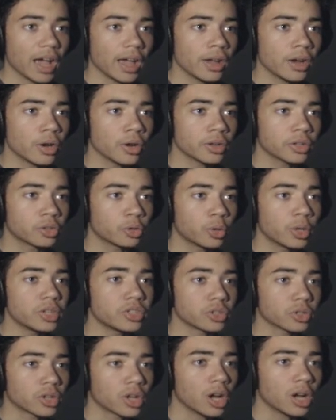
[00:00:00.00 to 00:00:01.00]
I heard a
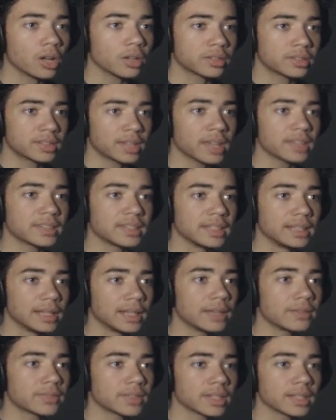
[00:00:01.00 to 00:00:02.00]
creature called Tessie
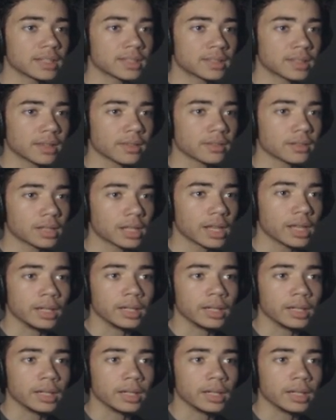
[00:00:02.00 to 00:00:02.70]
lives in the southern